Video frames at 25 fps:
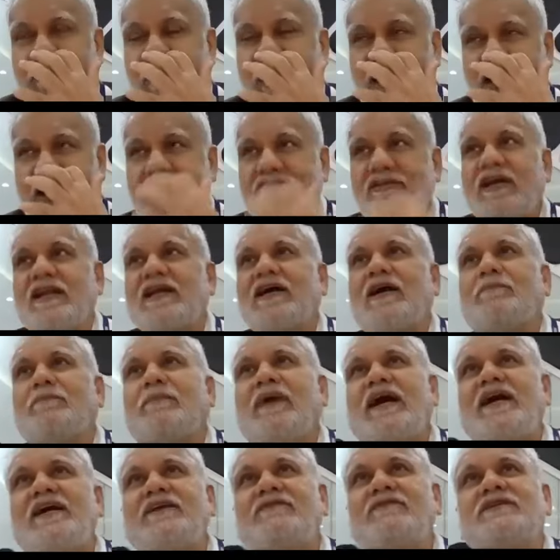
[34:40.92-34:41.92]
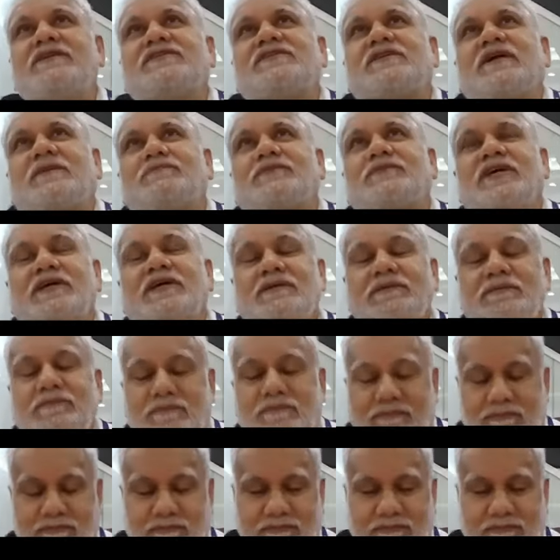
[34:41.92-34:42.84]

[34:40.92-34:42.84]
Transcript: PPIs are combined with something.